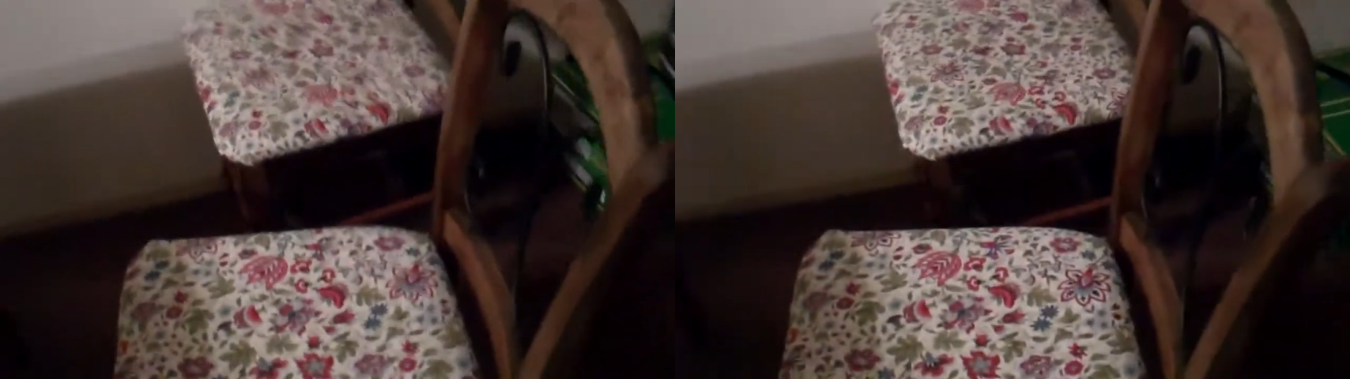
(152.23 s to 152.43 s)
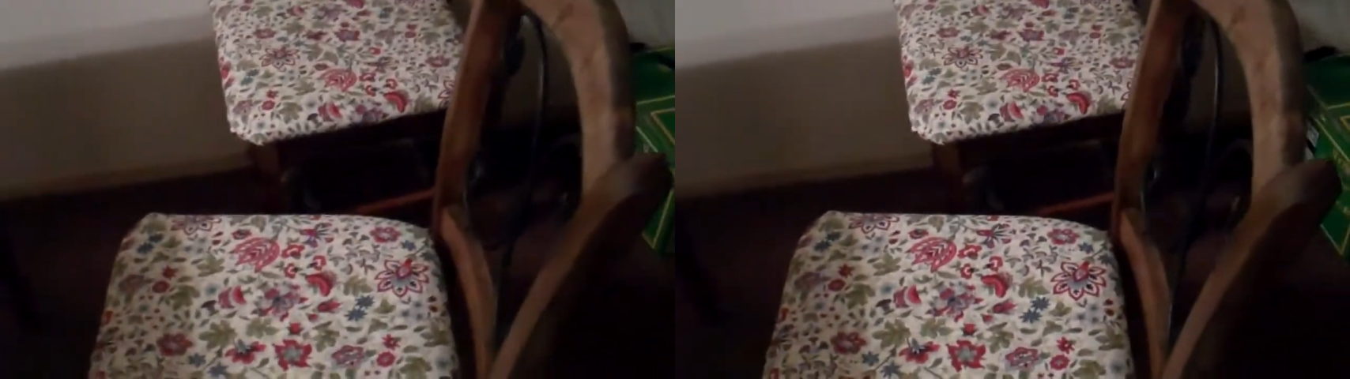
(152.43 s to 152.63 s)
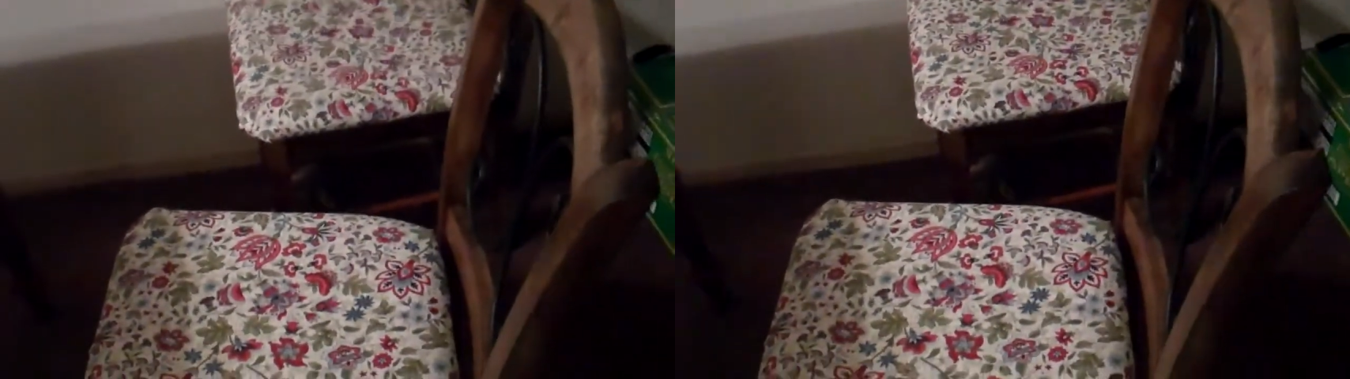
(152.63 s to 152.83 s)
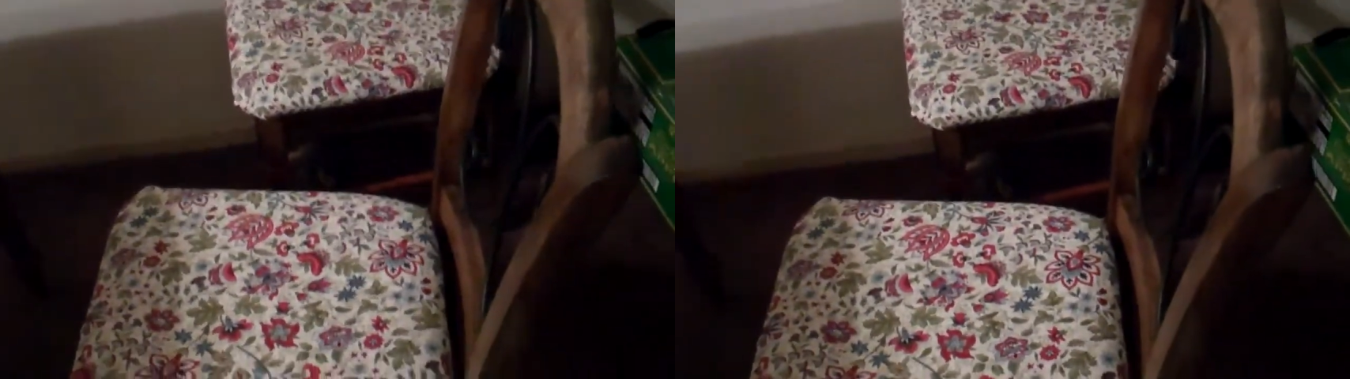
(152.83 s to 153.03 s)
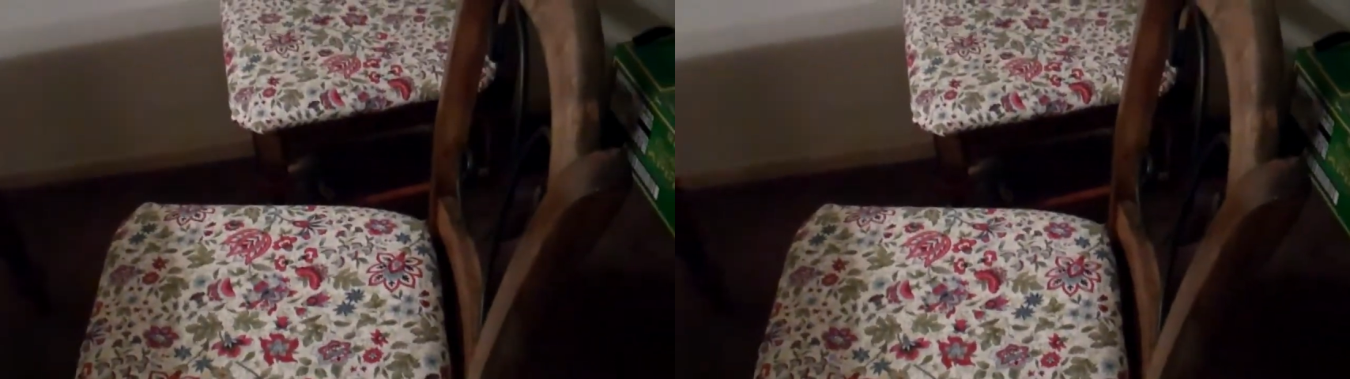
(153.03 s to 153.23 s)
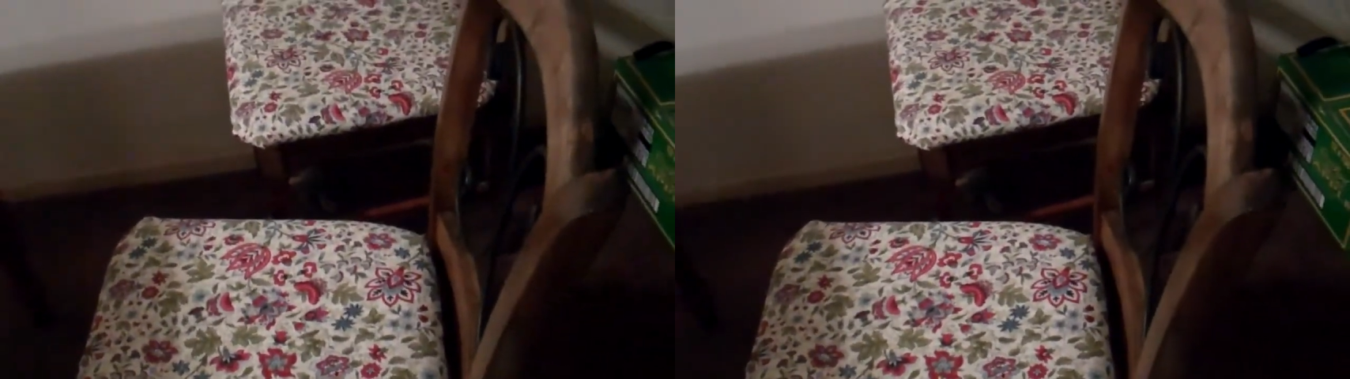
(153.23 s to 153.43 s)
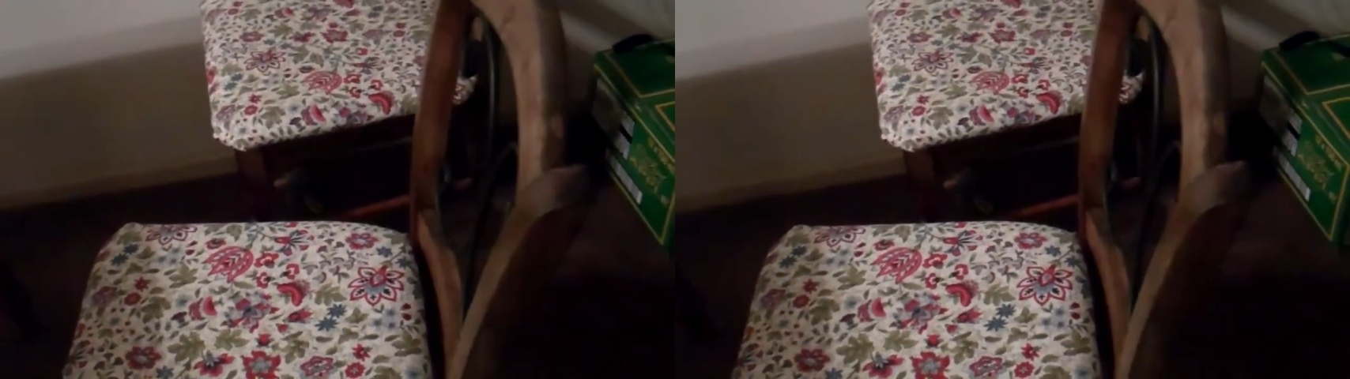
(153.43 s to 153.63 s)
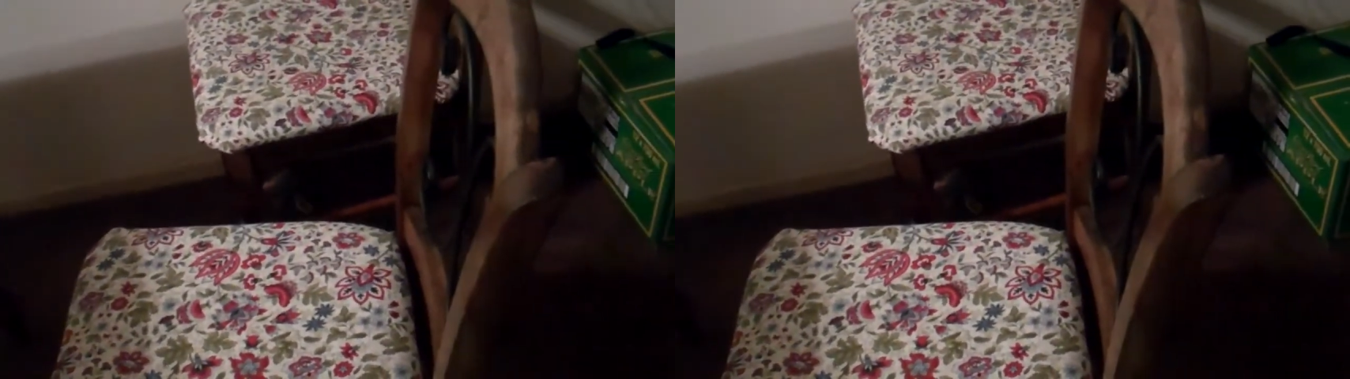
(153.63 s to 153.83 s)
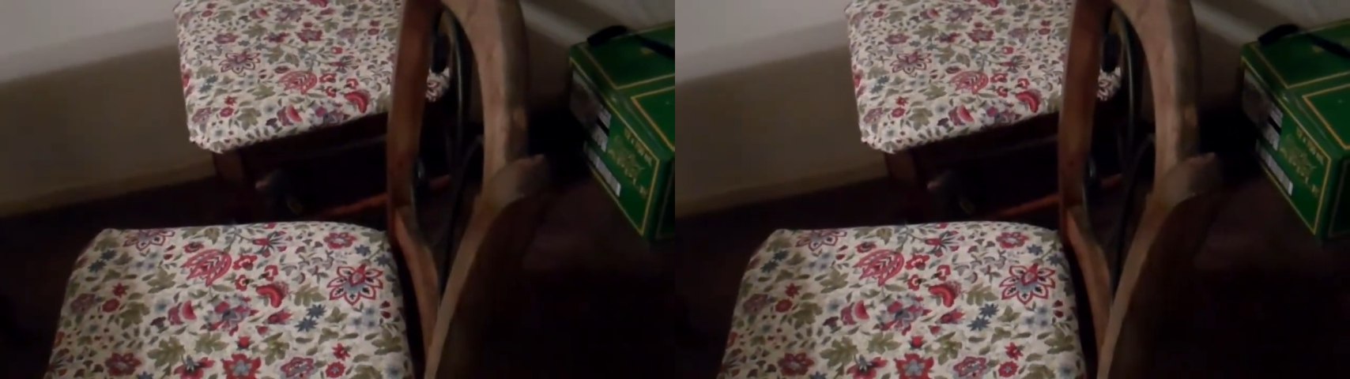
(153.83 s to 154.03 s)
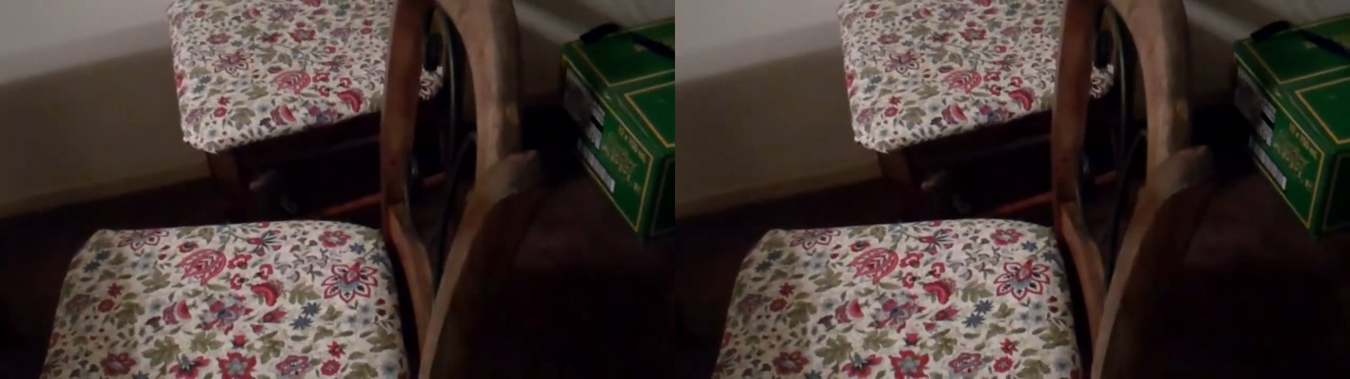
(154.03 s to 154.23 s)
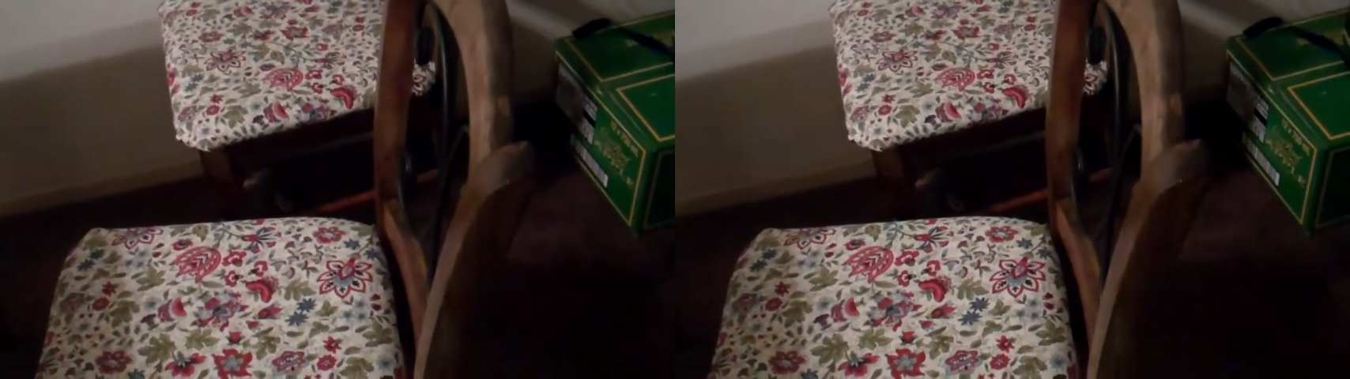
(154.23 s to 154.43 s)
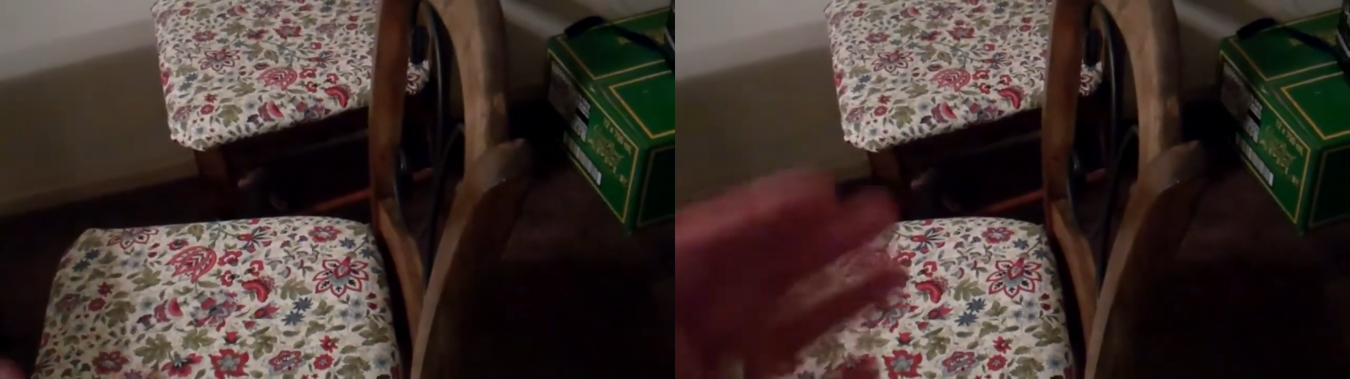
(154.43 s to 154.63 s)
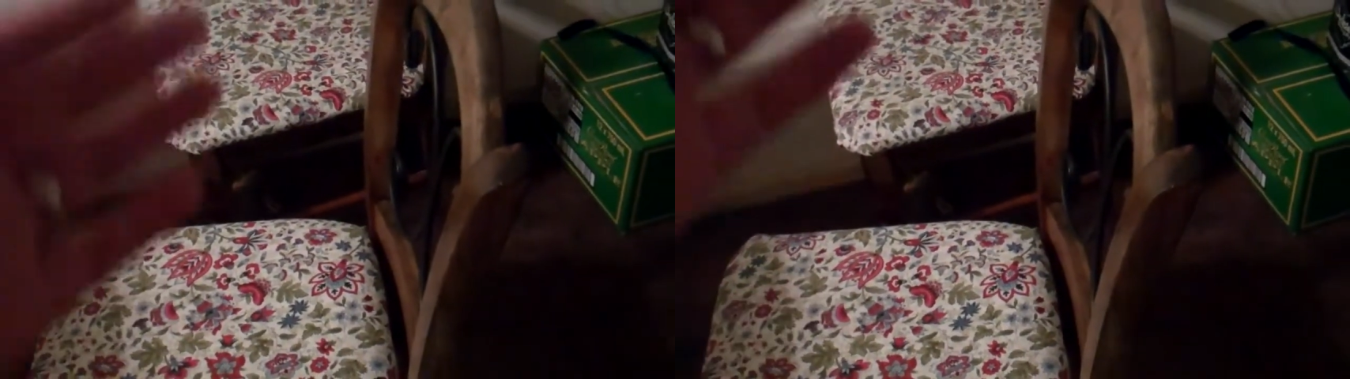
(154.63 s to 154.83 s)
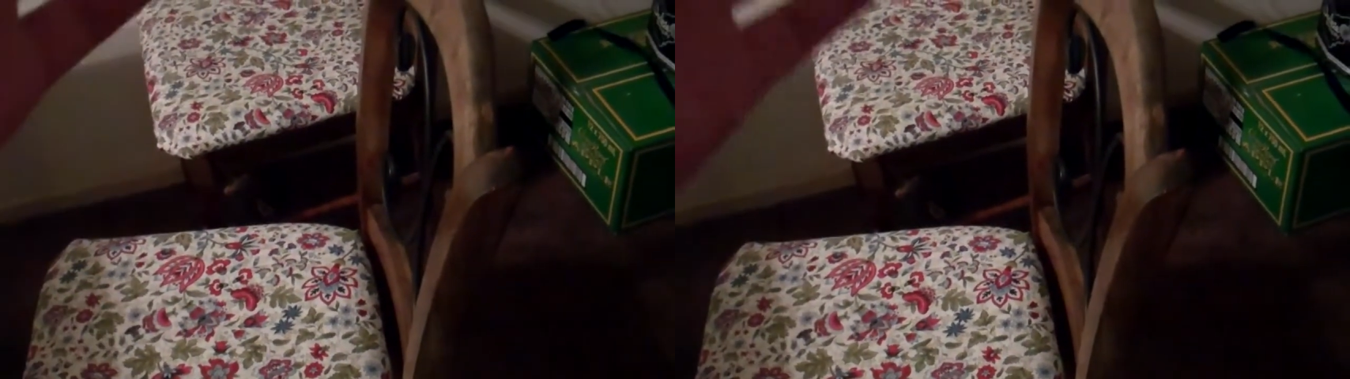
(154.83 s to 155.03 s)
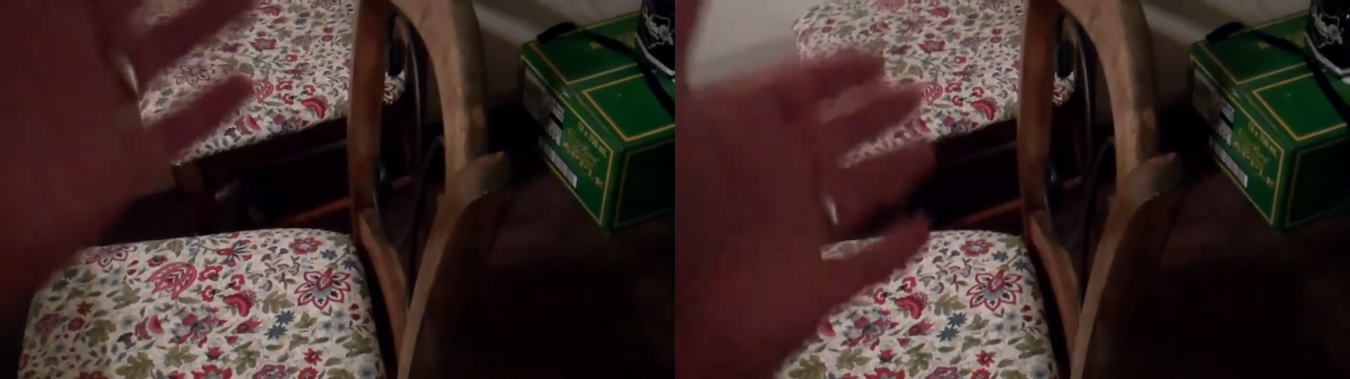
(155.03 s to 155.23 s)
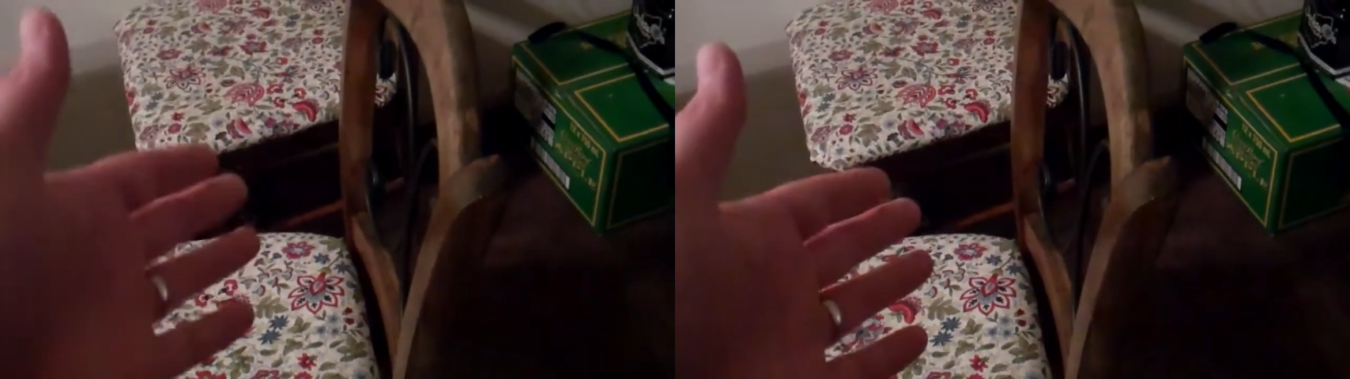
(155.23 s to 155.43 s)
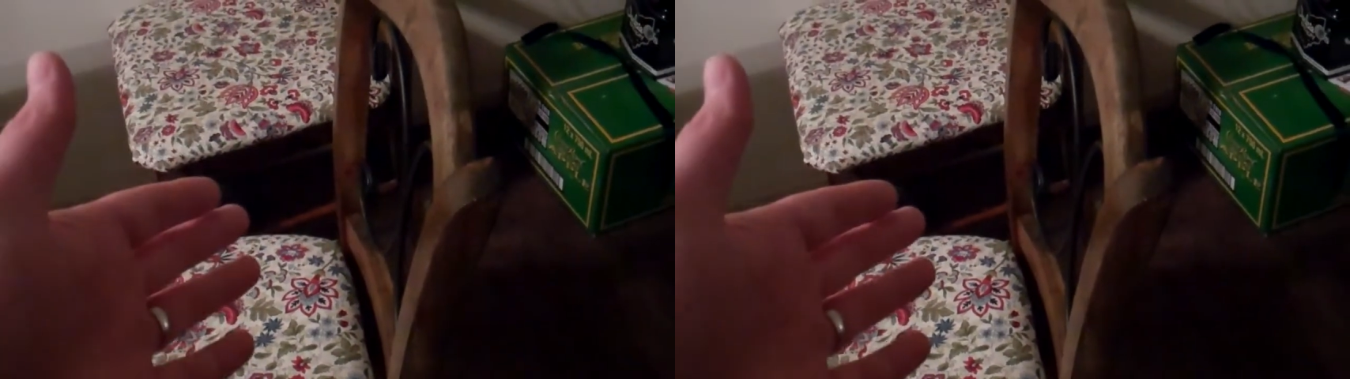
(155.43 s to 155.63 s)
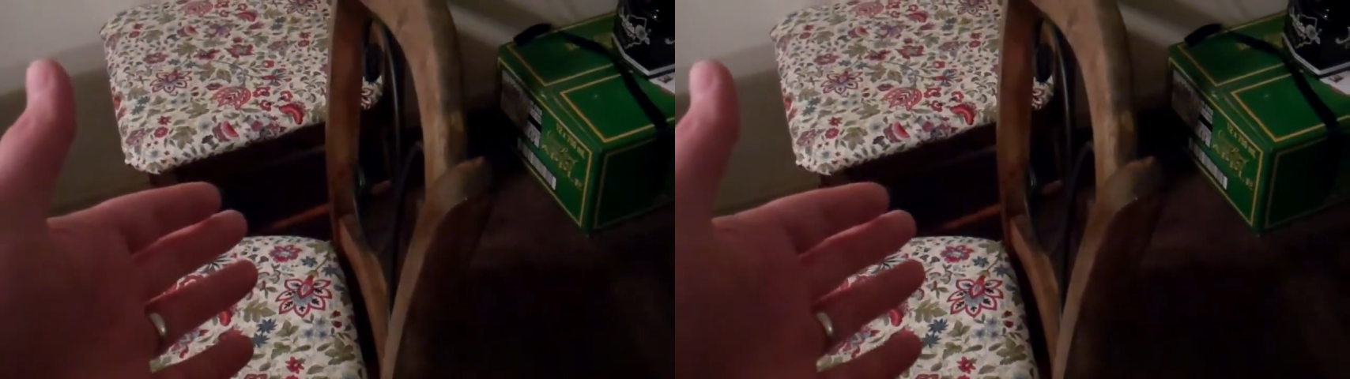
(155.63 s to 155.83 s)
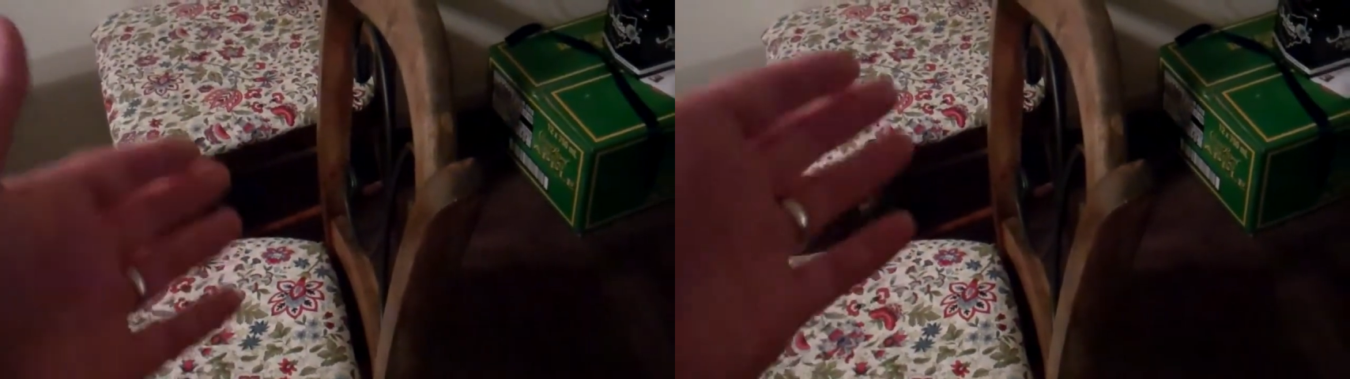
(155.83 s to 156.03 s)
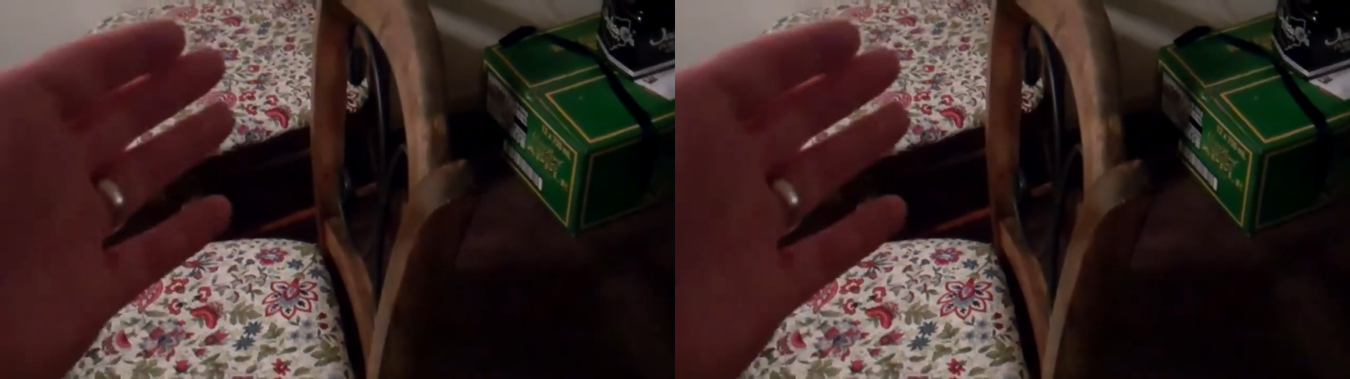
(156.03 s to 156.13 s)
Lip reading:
(no speaker visible)